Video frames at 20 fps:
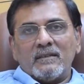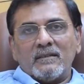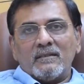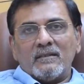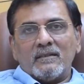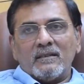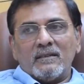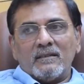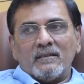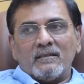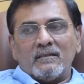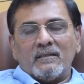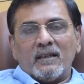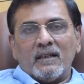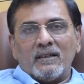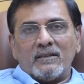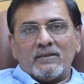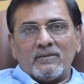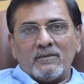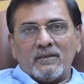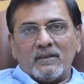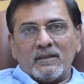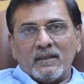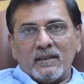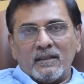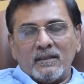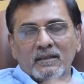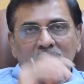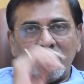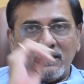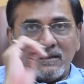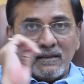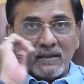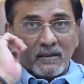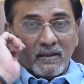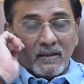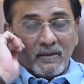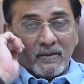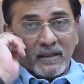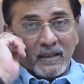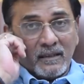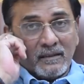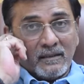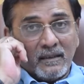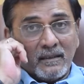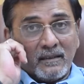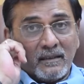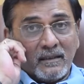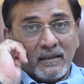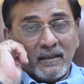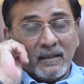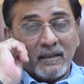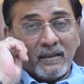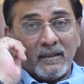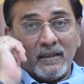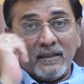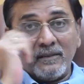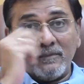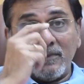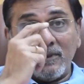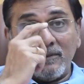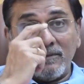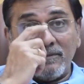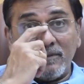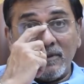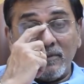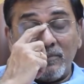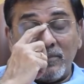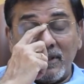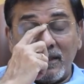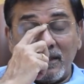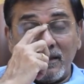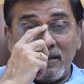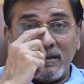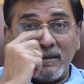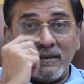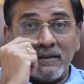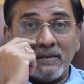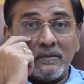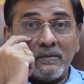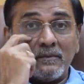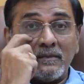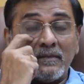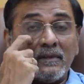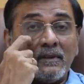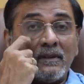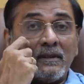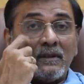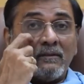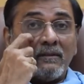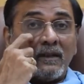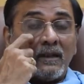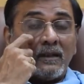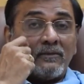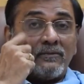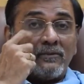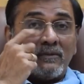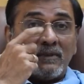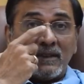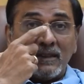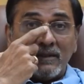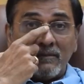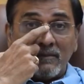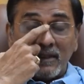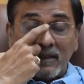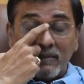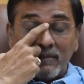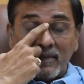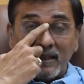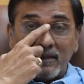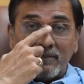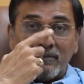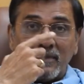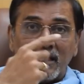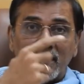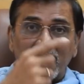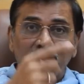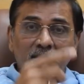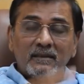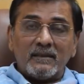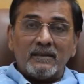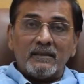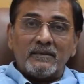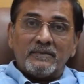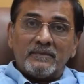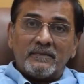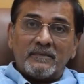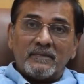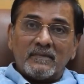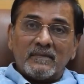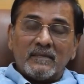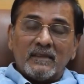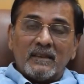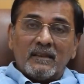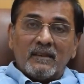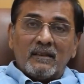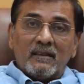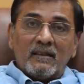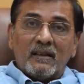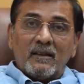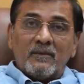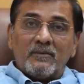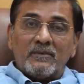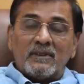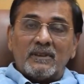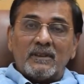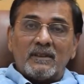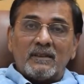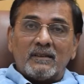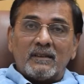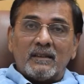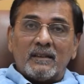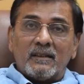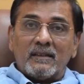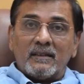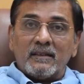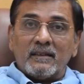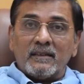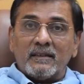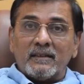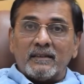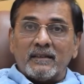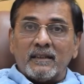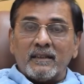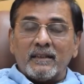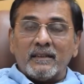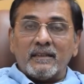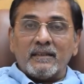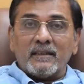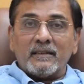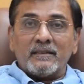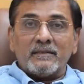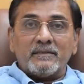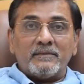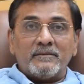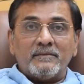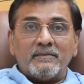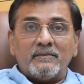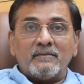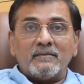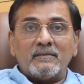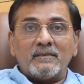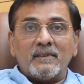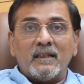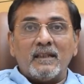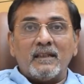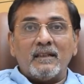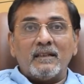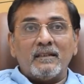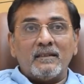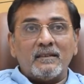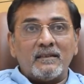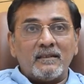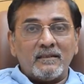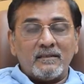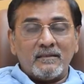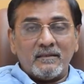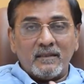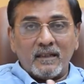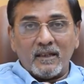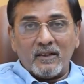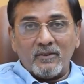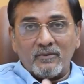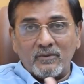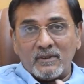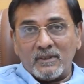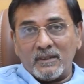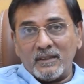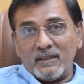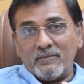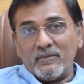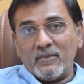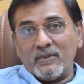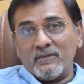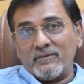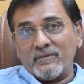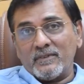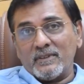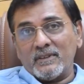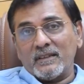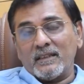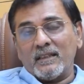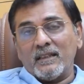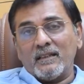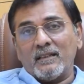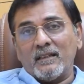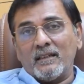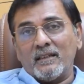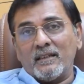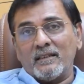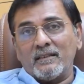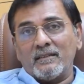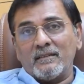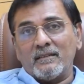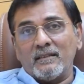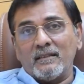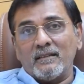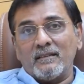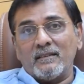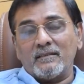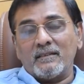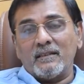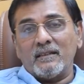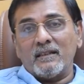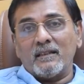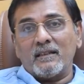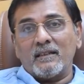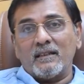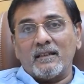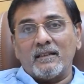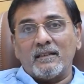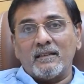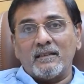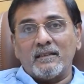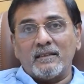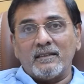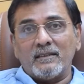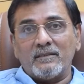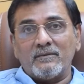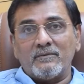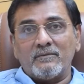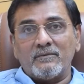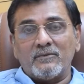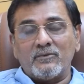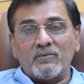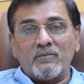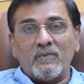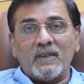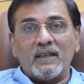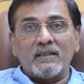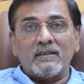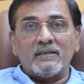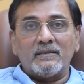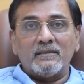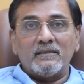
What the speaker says: I should really here congratulate the young team of PKC, wonderful team led by Balaji, Abhijit and Narendran, and the accounts team of Kedar and Tilak and Usman,